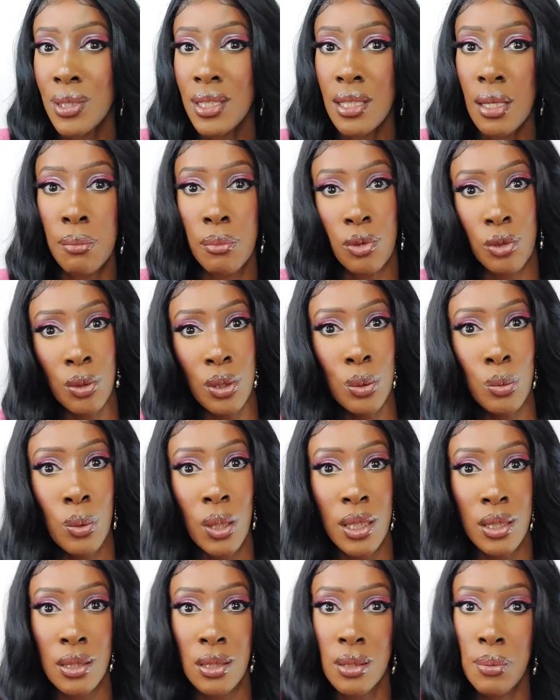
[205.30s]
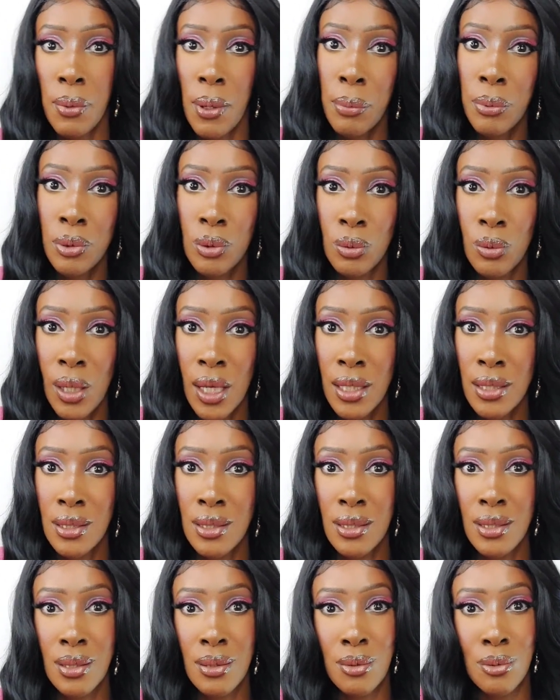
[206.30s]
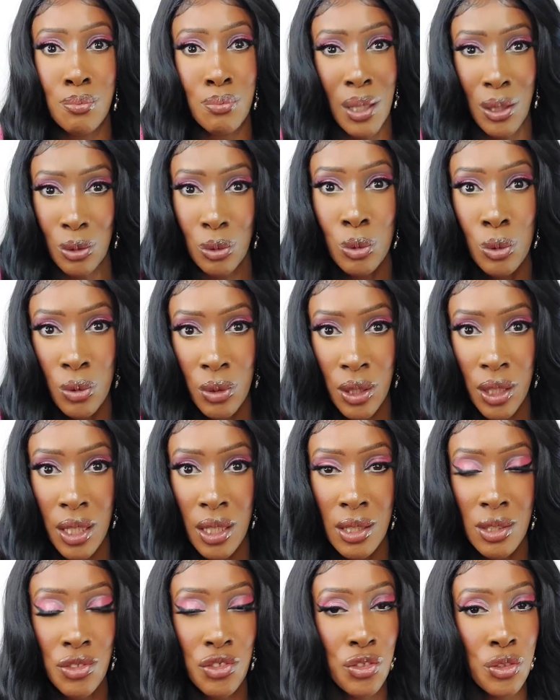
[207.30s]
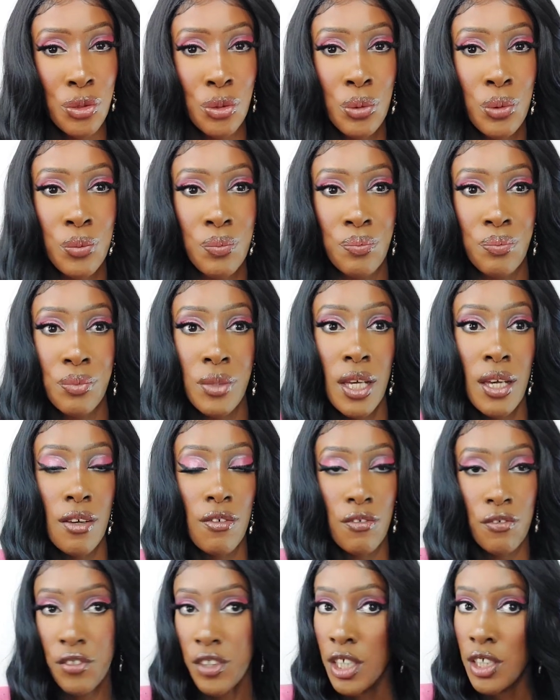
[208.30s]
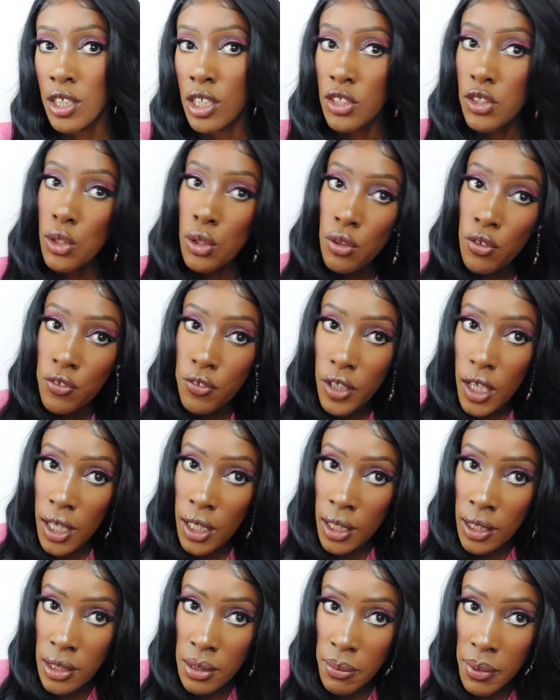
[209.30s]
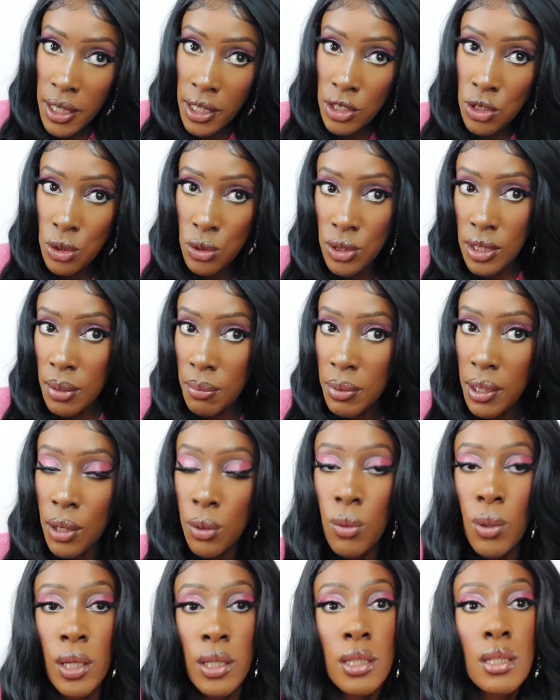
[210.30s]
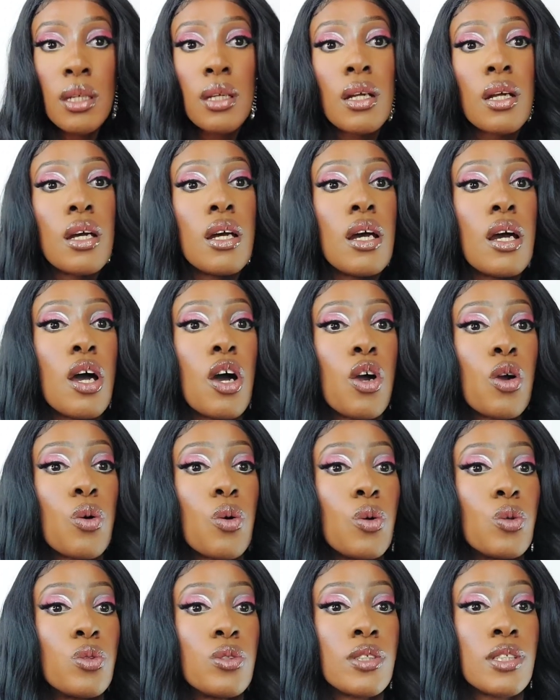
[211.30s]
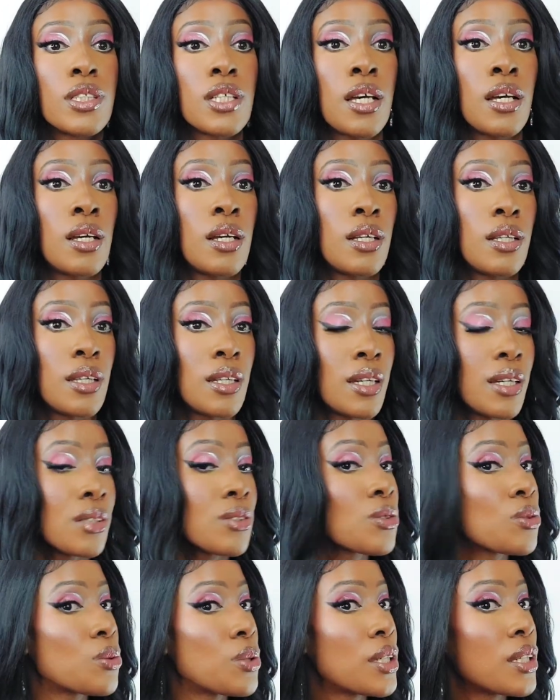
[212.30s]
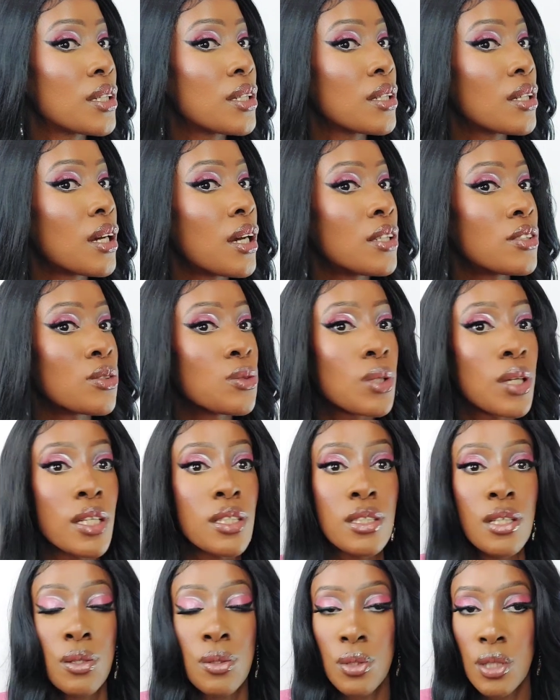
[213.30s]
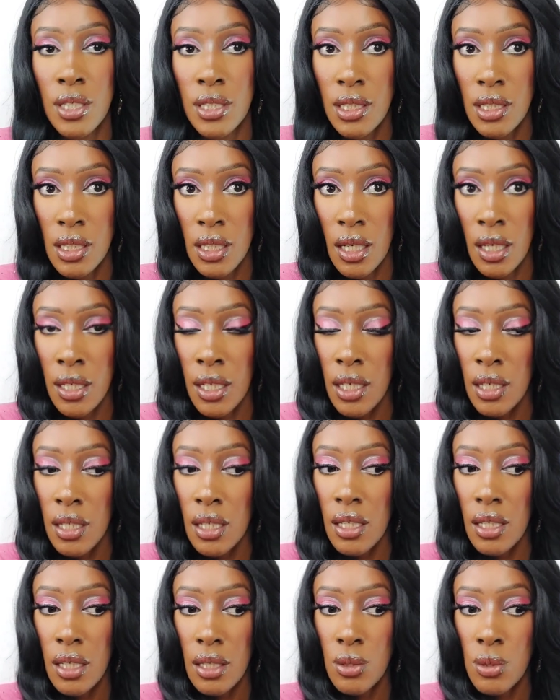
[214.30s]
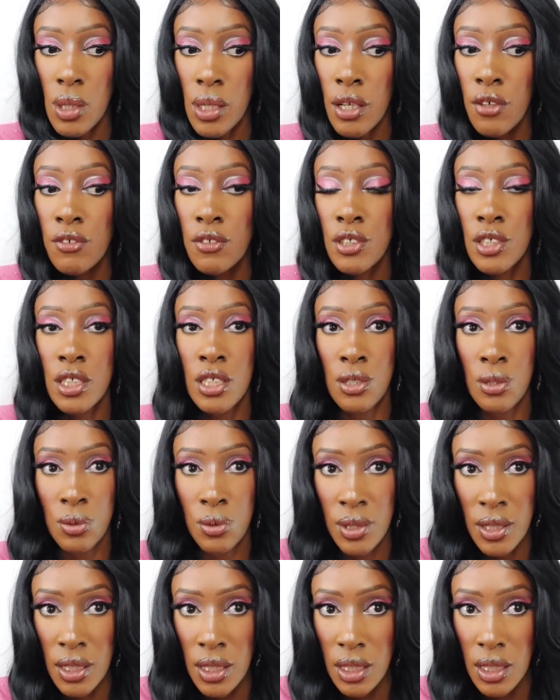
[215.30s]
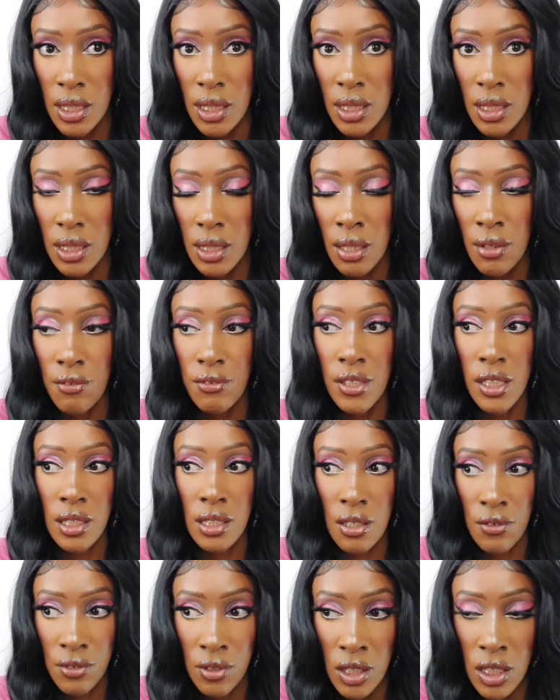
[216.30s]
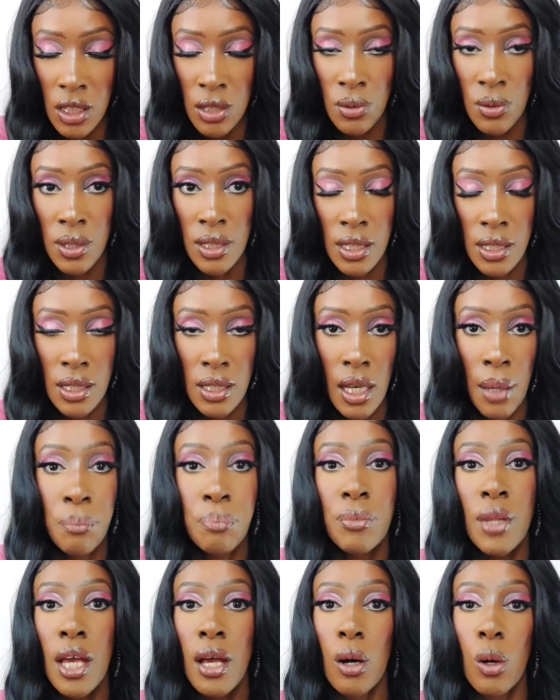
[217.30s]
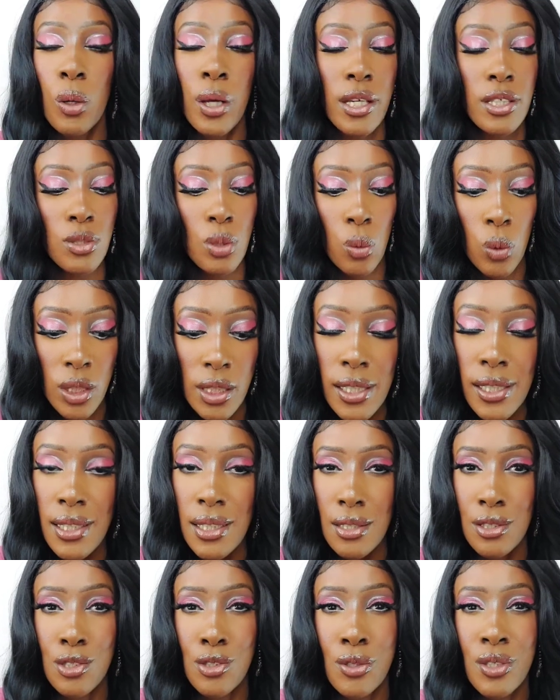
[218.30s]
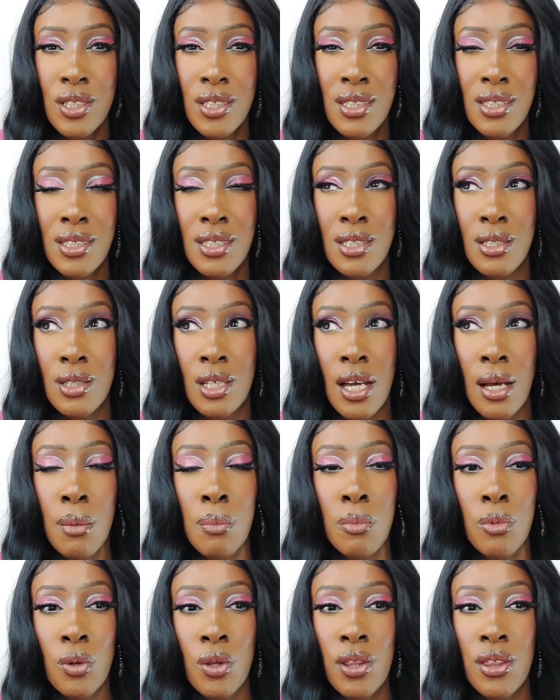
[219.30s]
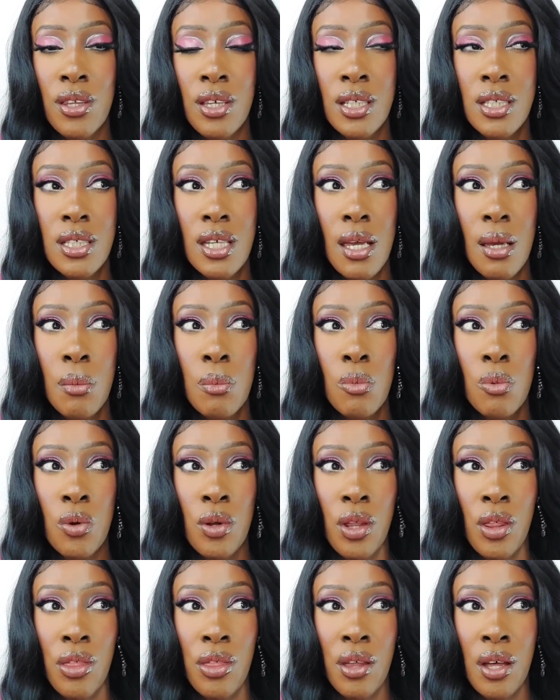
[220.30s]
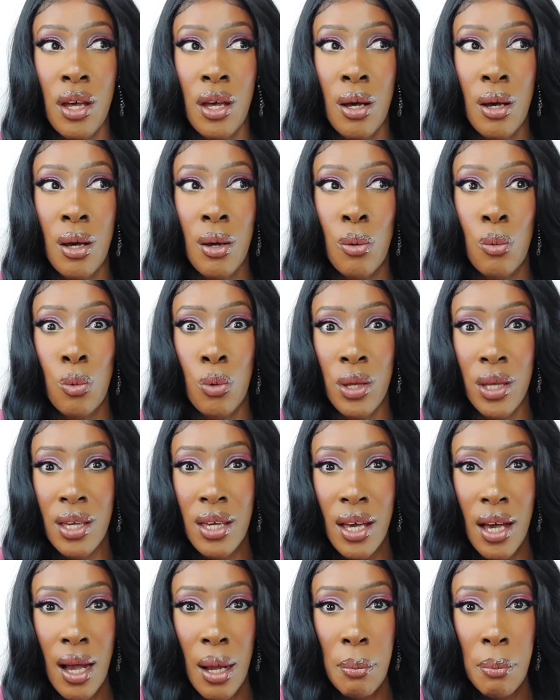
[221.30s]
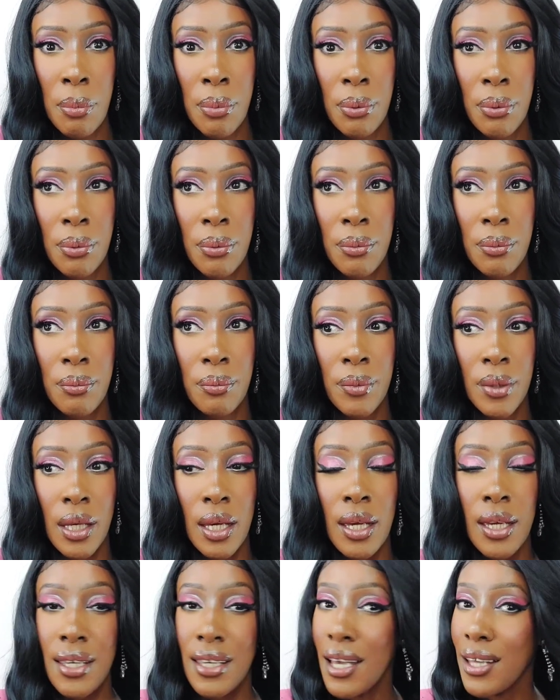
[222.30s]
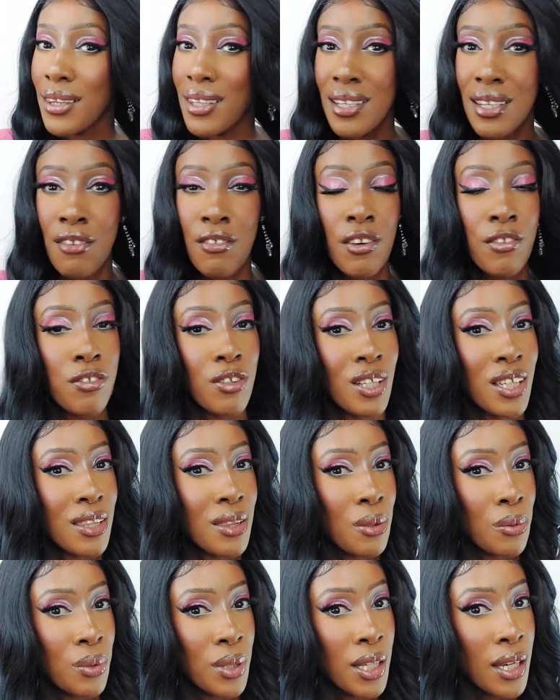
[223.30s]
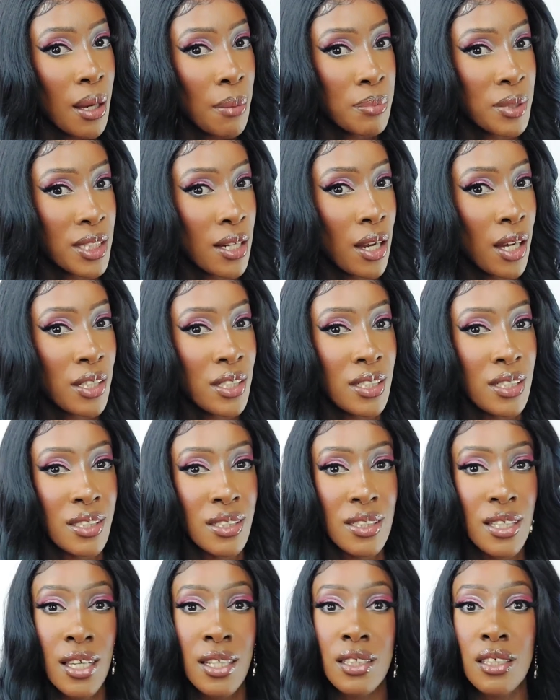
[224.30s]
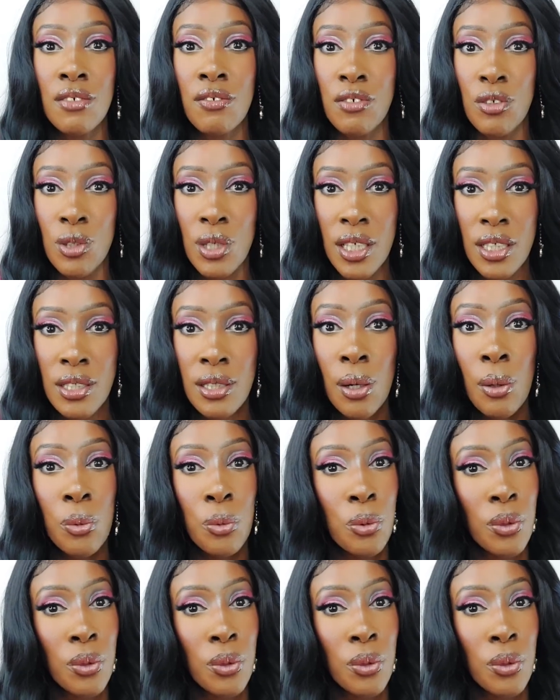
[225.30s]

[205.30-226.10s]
There were some green ones, purple ones, orange, you know, variation of colors, but I chose the black one because the next wig, as you guys are gonna see, and I think that one I've already used it. In fact, I've already used it. Yeah, okay. So what accessories did it come with? It came with a wig cap. Yeah, they never forget the wig caps nowadays. And if you get a